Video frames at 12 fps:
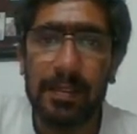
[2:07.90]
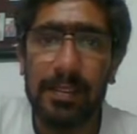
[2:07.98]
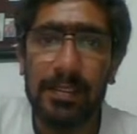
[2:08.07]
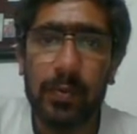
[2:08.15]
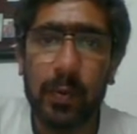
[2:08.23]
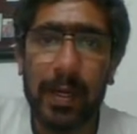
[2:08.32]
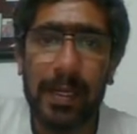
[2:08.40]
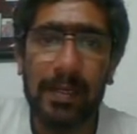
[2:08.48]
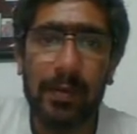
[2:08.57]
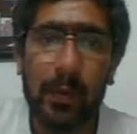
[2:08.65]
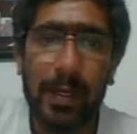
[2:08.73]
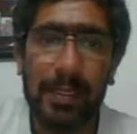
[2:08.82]
This 1
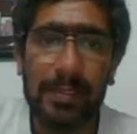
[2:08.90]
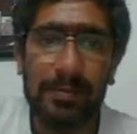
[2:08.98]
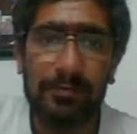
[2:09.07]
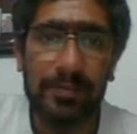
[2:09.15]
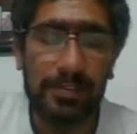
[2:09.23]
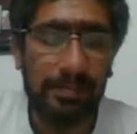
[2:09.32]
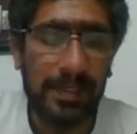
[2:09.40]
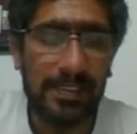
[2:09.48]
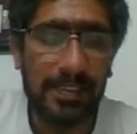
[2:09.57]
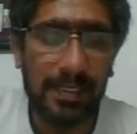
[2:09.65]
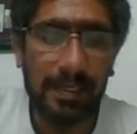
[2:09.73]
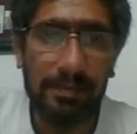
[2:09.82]
and 1, which
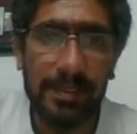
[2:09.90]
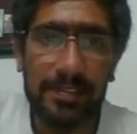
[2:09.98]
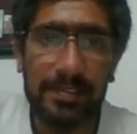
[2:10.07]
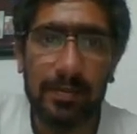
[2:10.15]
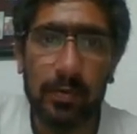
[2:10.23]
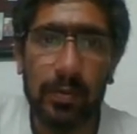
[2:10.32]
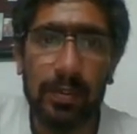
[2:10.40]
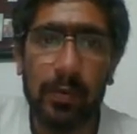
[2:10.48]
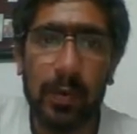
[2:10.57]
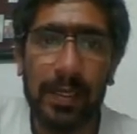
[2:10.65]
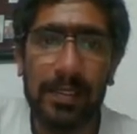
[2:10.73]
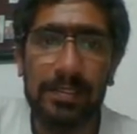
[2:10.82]
basically means the
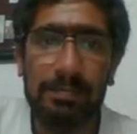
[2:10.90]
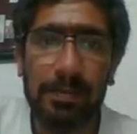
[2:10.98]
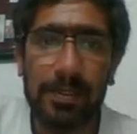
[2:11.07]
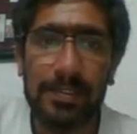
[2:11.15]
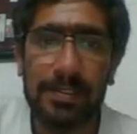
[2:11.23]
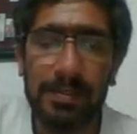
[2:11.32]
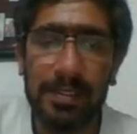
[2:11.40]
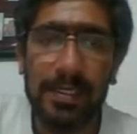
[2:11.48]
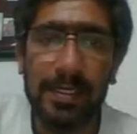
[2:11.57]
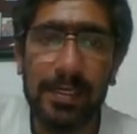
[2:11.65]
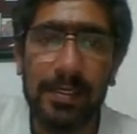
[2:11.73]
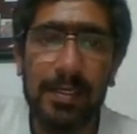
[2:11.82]
1 is possible
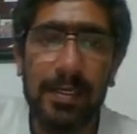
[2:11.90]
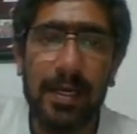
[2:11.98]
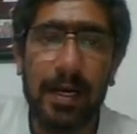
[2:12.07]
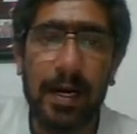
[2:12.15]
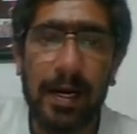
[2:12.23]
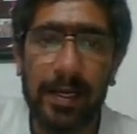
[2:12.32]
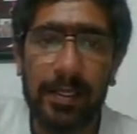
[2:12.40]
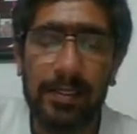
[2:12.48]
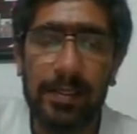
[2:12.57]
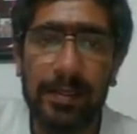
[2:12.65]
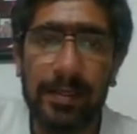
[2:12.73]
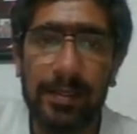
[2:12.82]
in
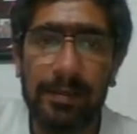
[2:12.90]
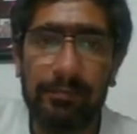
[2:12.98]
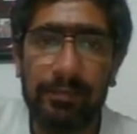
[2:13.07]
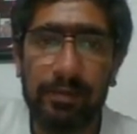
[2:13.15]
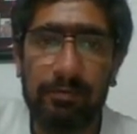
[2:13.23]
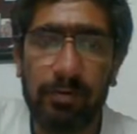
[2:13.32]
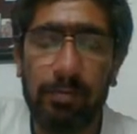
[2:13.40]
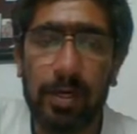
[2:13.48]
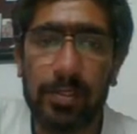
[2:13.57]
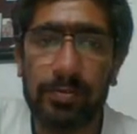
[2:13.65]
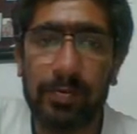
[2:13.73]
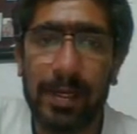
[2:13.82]
R3 for
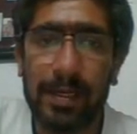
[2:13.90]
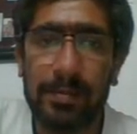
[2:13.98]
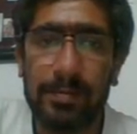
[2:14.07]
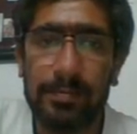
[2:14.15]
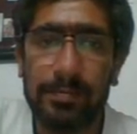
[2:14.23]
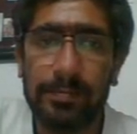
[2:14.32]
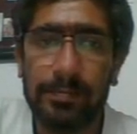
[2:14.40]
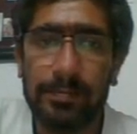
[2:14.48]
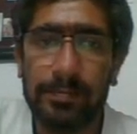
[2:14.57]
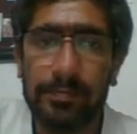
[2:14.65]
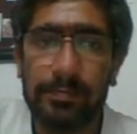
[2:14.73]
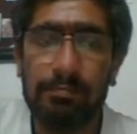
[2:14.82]
box 1.
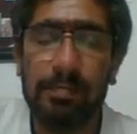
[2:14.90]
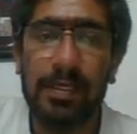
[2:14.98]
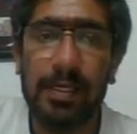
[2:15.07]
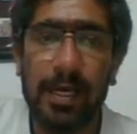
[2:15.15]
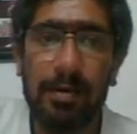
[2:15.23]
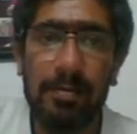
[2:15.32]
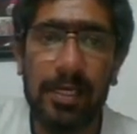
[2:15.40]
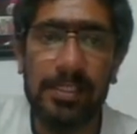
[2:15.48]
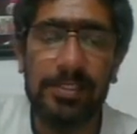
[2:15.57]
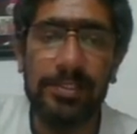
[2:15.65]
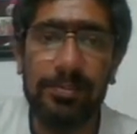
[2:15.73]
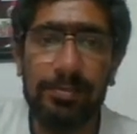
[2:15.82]
But now
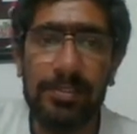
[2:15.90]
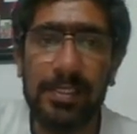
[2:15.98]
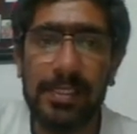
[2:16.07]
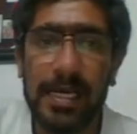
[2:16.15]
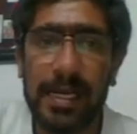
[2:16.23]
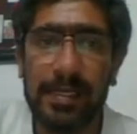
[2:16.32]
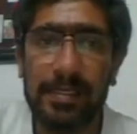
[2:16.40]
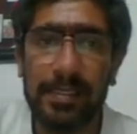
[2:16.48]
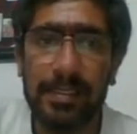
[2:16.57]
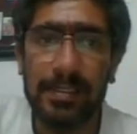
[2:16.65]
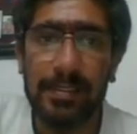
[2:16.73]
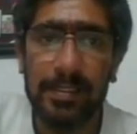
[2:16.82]
let's use the
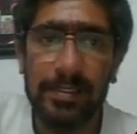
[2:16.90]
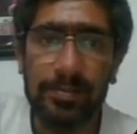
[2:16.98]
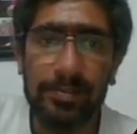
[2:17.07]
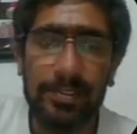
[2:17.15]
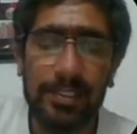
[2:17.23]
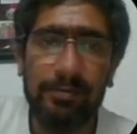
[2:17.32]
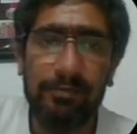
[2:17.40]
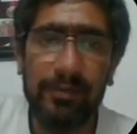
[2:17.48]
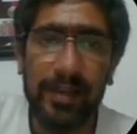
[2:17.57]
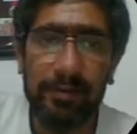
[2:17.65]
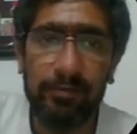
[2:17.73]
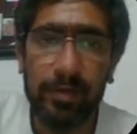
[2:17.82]
diagonal to see
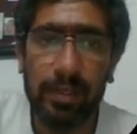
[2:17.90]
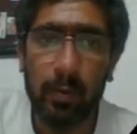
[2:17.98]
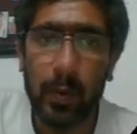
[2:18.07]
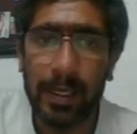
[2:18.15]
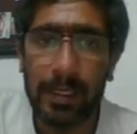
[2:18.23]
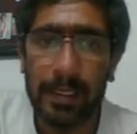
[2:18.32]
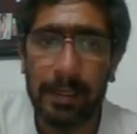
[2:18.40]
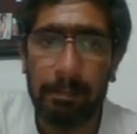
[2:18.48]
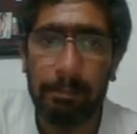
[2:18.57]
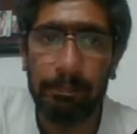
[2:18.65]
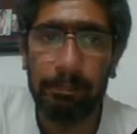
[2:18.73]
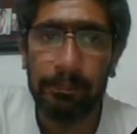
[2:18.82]
where would the 1 come.
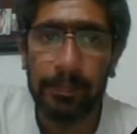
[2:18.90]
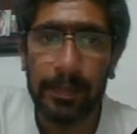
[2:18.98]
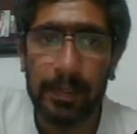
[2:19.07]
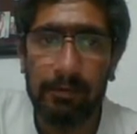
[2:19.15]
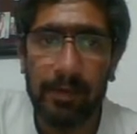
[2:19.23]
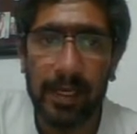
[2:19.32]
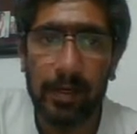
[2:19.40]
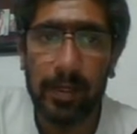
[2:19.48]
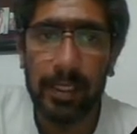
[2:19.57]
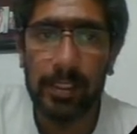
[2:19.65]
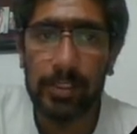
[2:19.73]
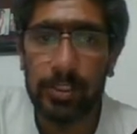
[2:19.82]
When I
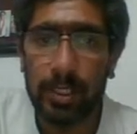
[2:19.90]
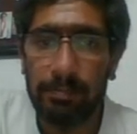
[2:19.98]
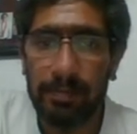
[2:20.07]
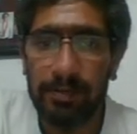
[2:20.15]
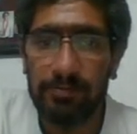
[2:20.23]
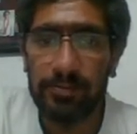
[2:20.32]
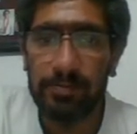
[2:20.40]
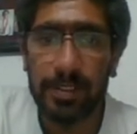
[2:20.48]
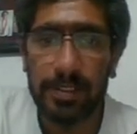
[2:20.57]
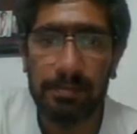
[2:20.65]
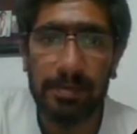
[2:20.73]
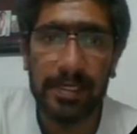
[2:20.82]
look at the top left to
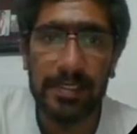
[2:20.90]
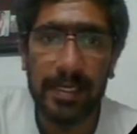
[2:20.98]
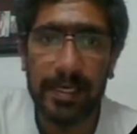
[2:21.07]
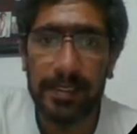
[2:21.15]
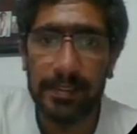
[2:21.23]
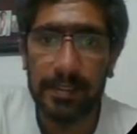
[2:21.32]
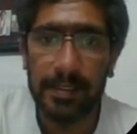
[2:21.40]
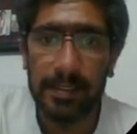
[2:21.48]
bottom right diagonal,